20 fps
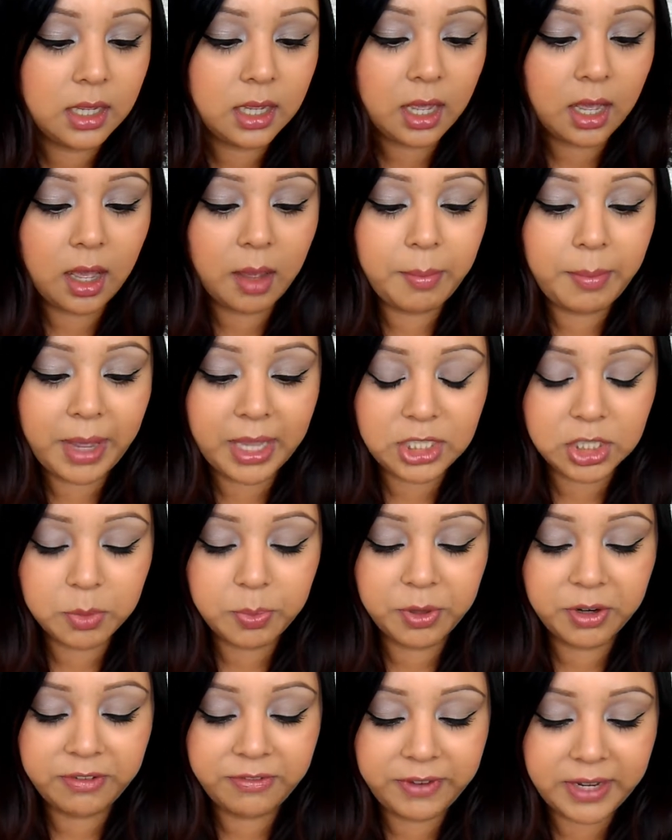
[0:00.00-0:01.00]
uh,
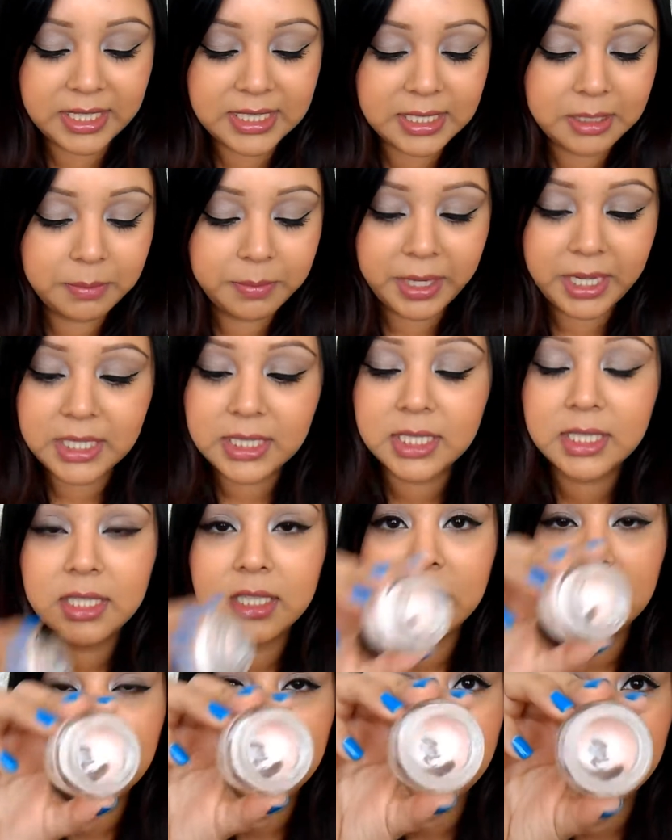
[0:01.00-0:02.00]
Magic Perfecting Base and
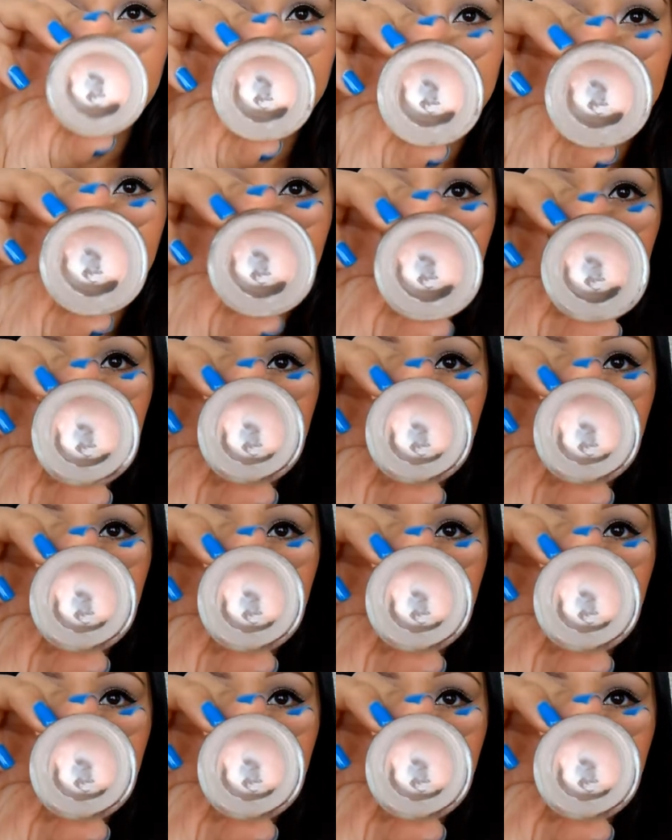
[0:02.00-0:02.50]
this is just like a